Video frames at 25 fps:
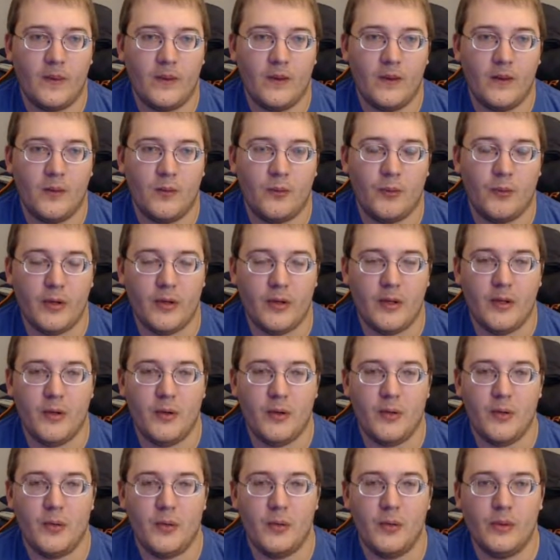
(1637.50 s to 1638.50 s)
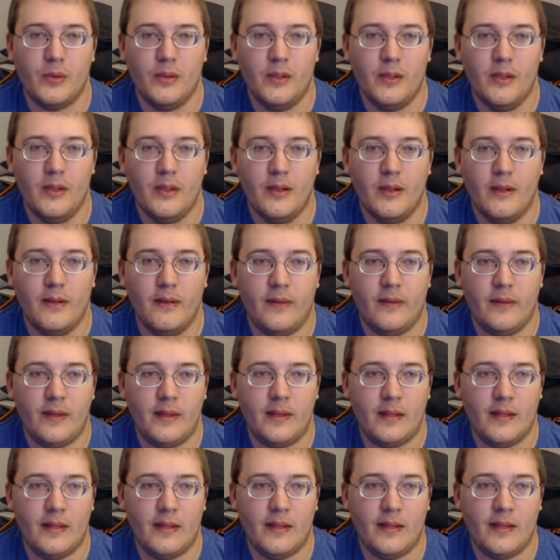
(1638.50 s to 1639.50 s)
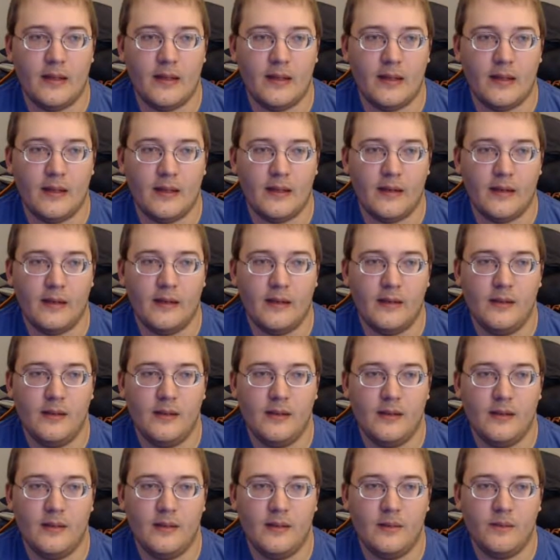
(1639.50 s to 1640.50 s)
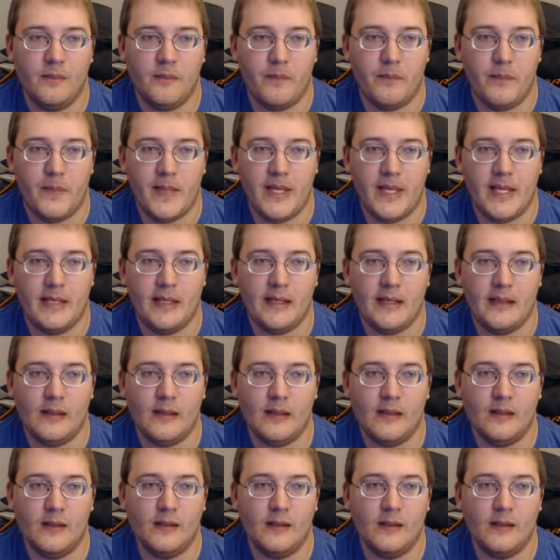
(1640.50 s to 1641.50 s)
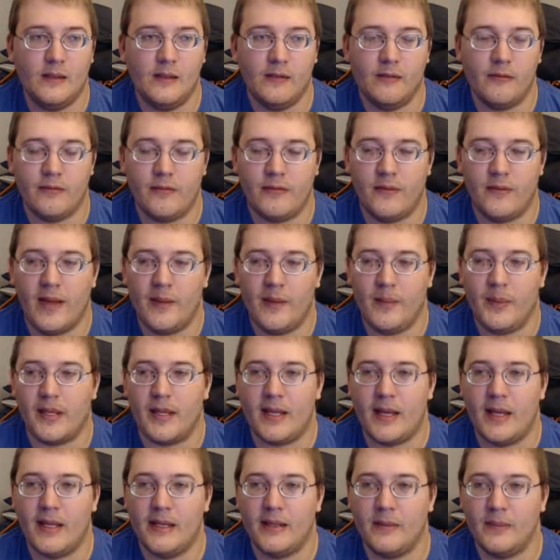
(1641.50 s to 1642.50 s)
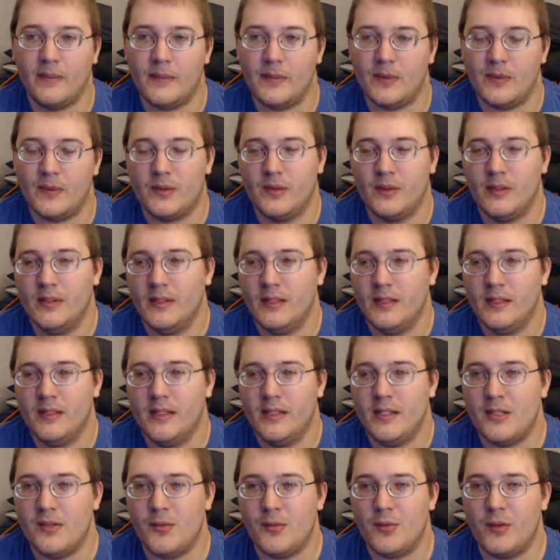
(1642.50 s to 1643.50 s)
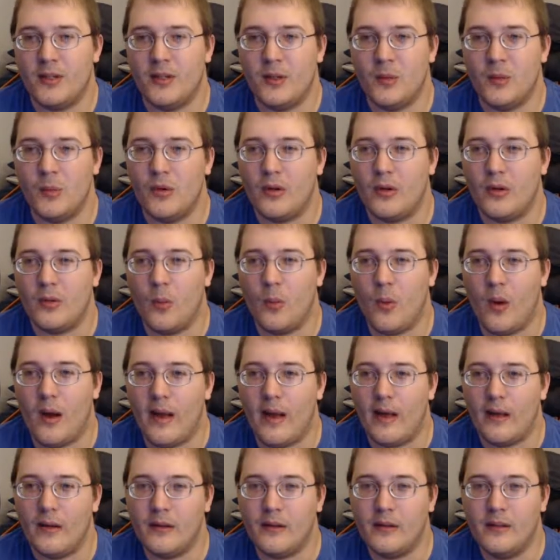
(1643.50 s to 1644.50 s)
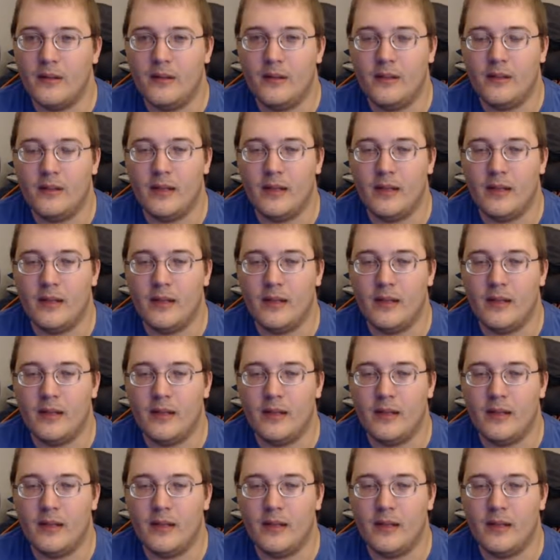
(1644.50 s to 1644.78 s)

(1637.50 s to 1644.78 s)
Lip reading: renew the meaning of epic items is really worthwhile.